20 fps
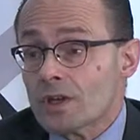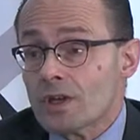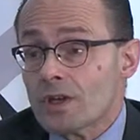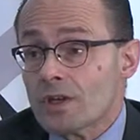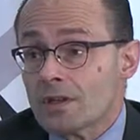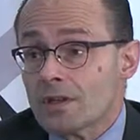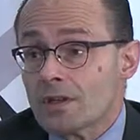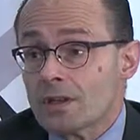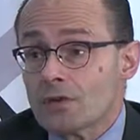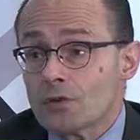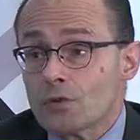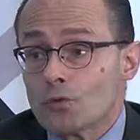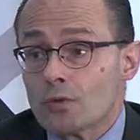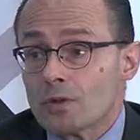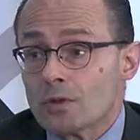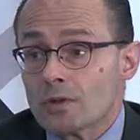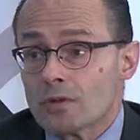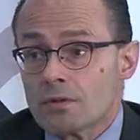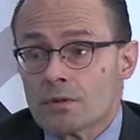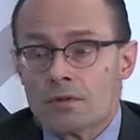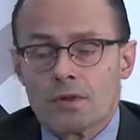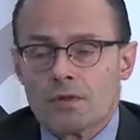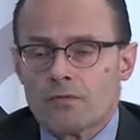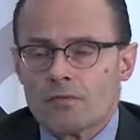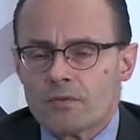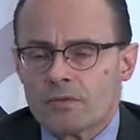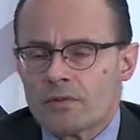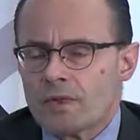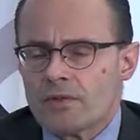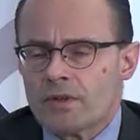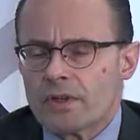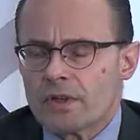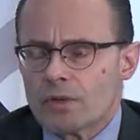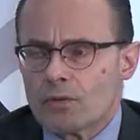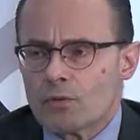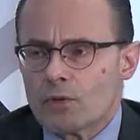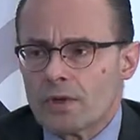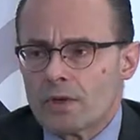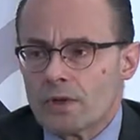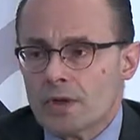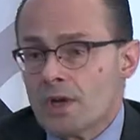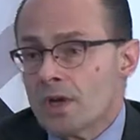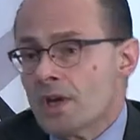and do it. They're very aware.